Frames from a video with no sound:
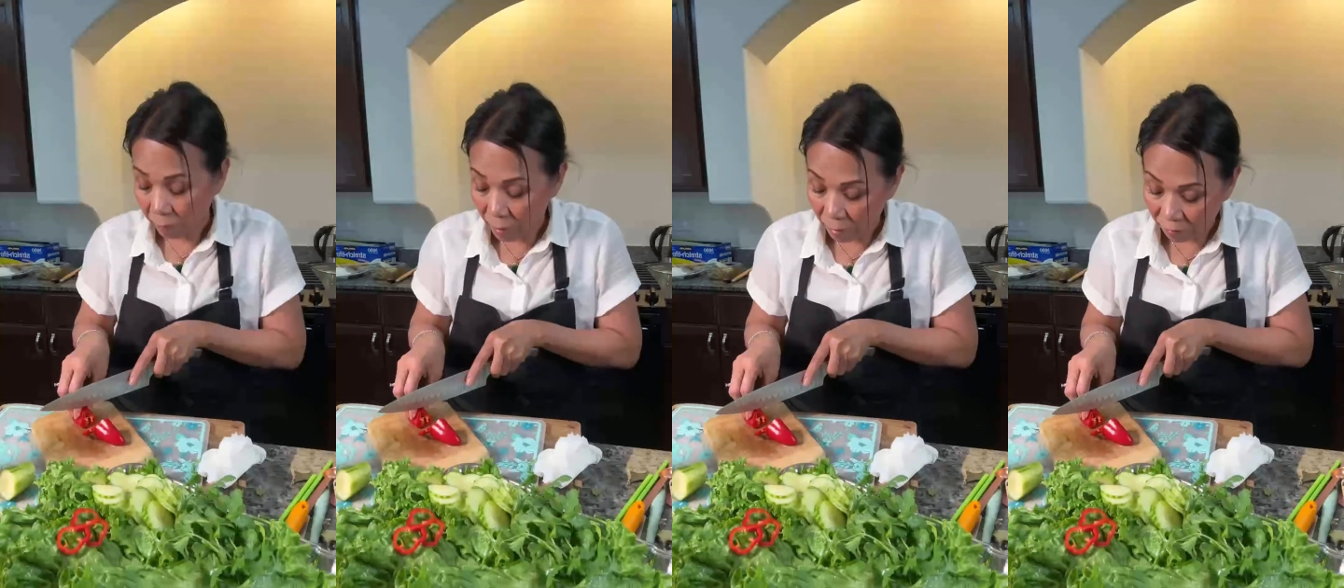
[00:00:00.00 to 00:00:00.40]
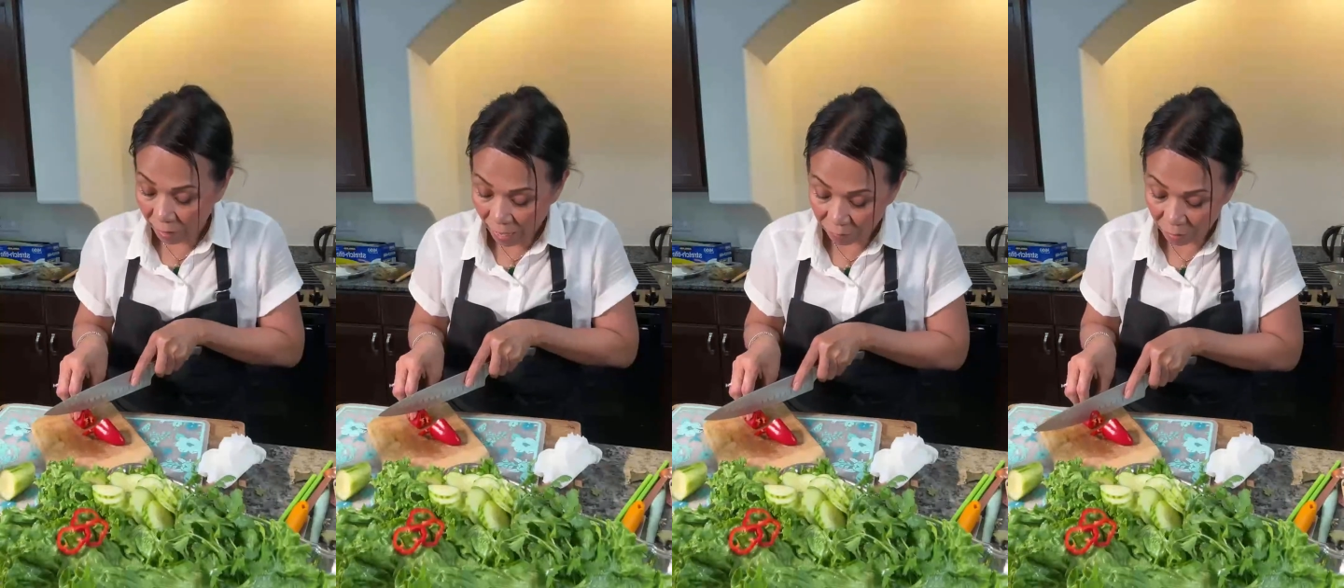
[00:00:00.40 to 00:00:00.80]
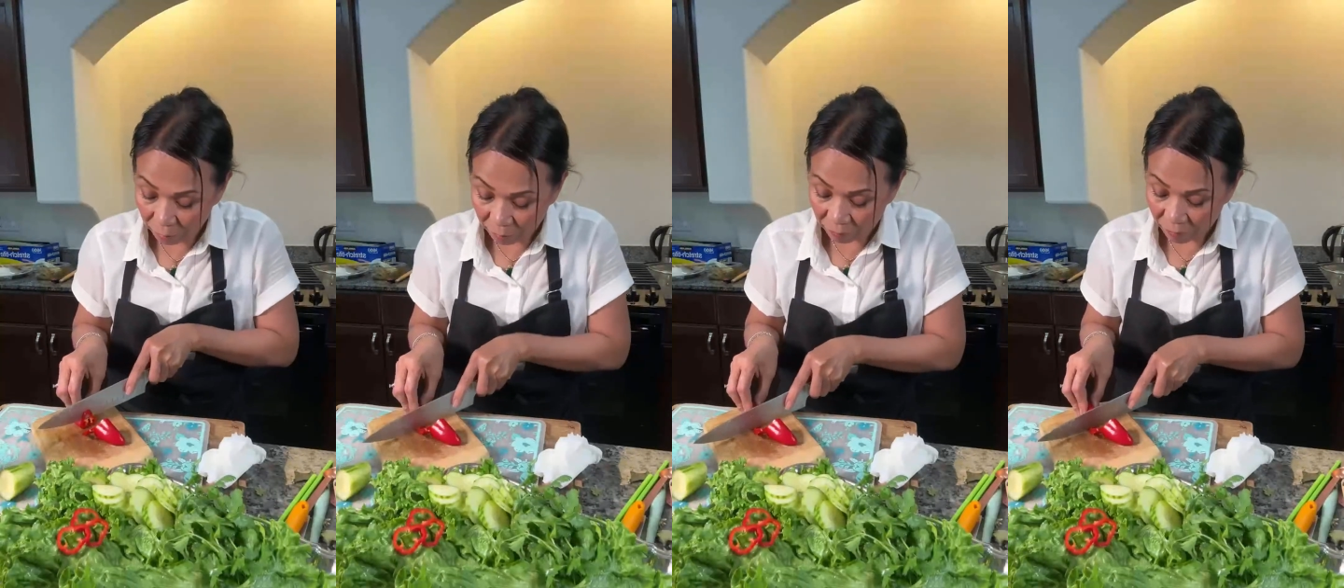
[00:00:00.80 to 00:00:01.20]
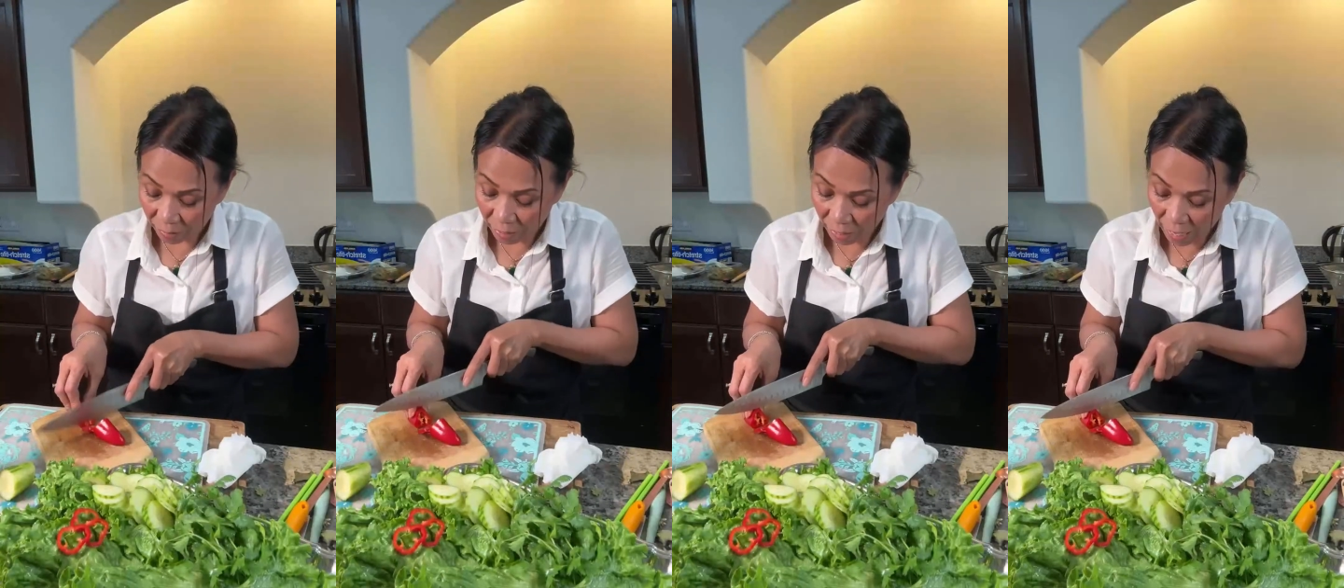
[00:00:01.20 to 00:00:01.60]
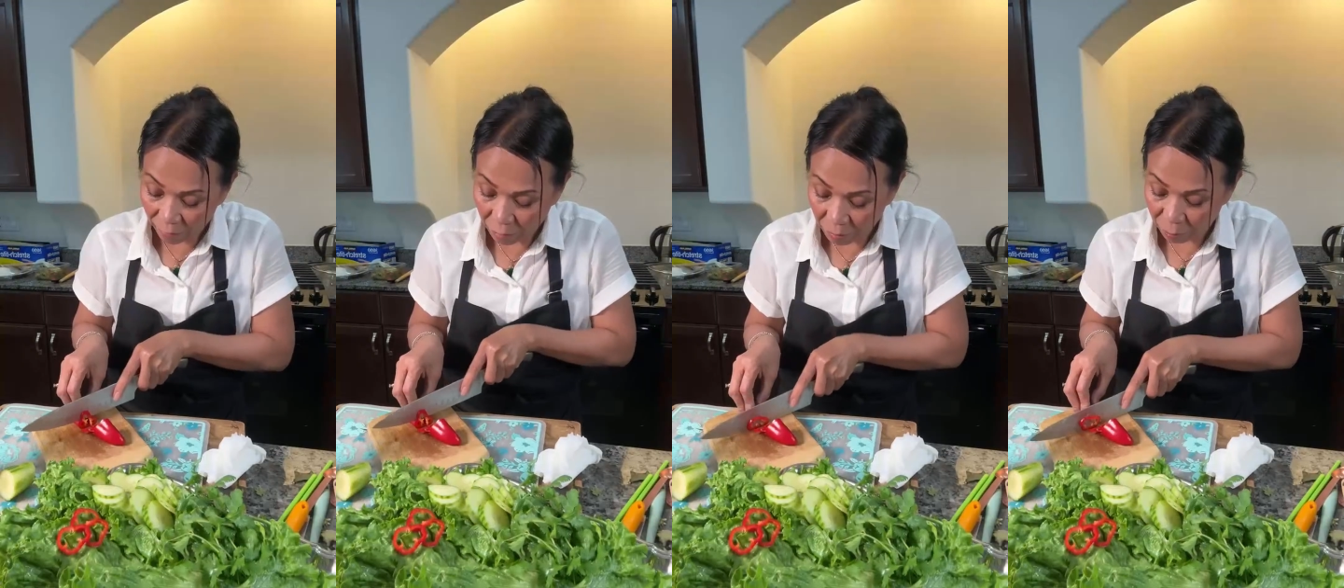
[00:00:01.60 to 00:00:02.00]
Mama, we have to. It
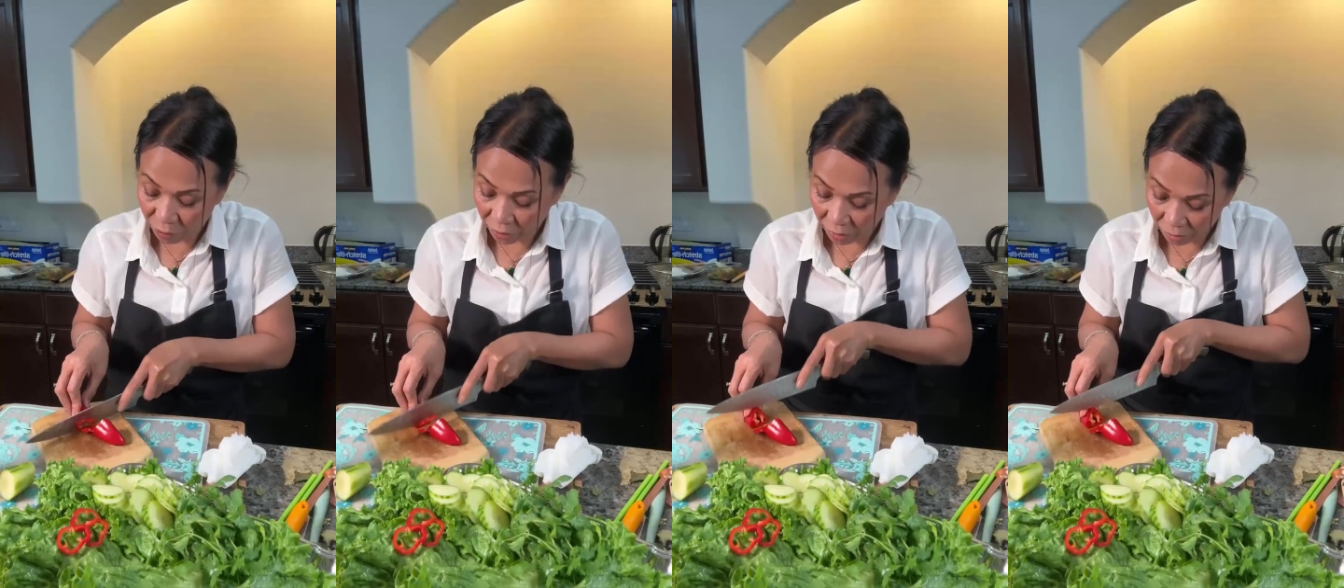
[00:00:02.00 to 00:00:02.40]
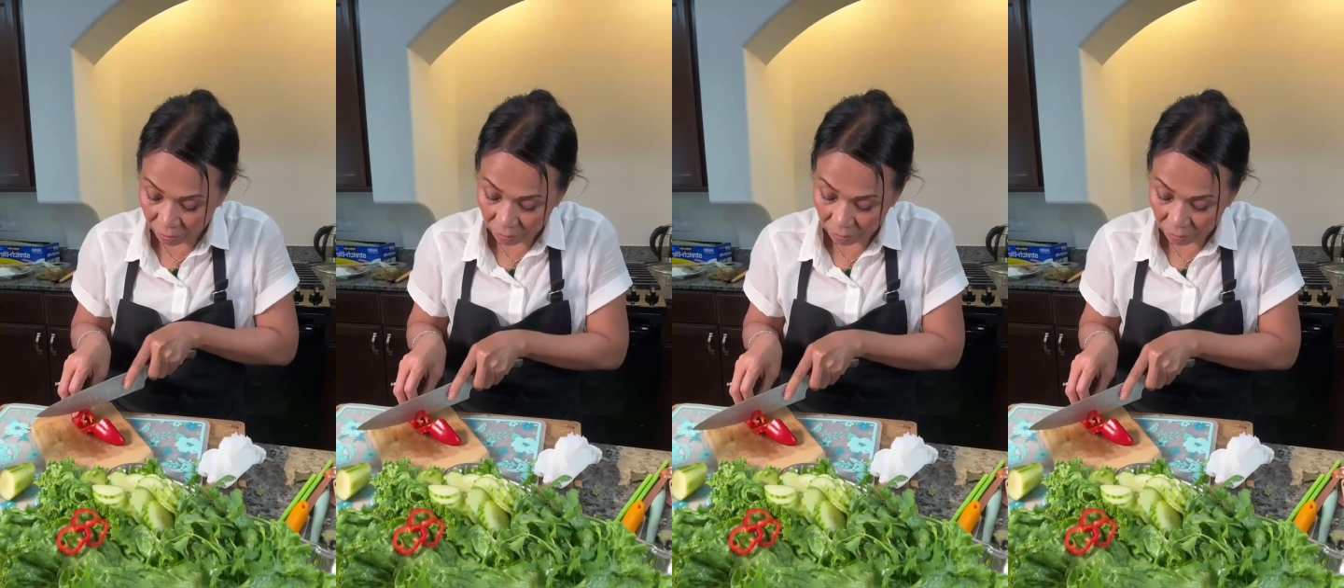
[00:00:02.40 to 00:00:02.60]
have to be pretty.